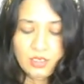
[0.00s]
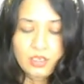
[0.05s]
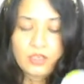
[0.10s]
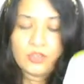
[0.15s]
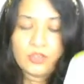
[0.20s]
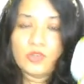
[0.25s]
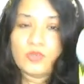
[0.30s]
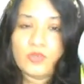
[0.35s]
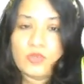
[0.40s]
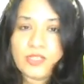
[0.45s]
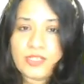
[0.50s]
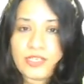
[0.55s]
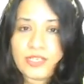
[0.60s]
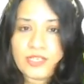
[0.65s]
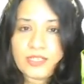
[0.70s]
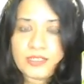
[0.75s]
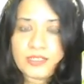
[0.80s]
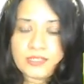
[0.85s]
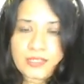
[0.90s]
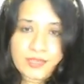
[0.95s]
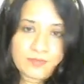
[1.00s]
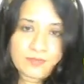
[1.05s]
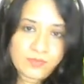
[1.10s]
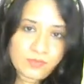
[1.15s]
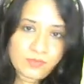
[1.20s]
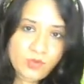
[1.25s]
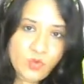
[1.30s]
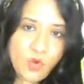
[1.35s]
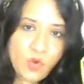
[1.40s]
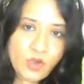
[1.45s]
You will need
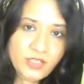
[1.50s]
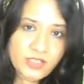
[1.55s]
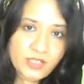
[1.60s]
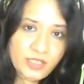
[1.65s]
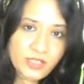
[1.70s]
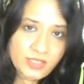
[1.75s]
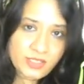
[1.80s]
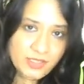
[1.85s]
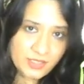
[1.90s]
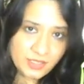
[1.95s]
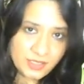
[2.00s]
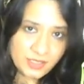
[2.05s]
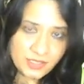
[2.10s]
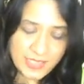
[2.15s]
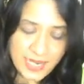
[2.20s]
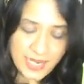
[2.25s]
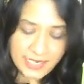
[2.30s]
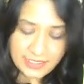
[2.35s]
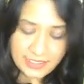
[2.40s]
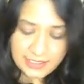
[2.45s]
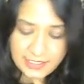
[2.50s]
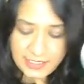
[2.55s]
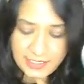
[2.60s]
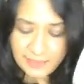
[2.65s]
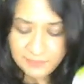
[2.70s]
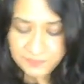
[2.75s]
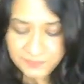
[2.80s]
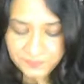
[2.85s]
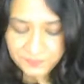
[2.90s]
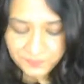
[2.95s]
some 1/4 inch style
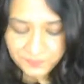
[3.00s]
tape.